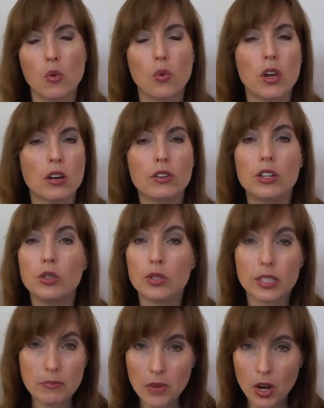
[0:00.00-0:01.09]
We got her new
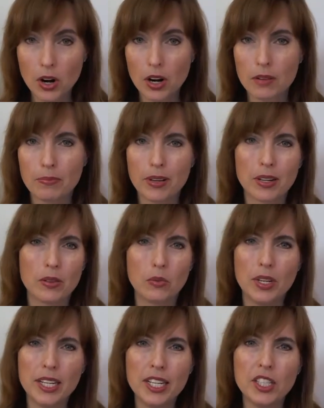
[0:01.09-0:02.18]
SIM card, but
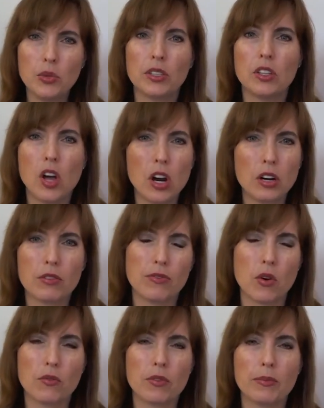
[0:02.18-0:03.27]
we needed to unlock her
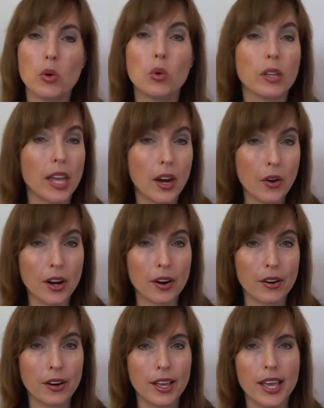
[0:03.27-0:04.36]
phone from the old
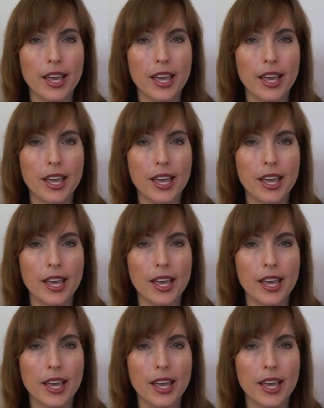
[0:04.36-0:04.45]
carrier.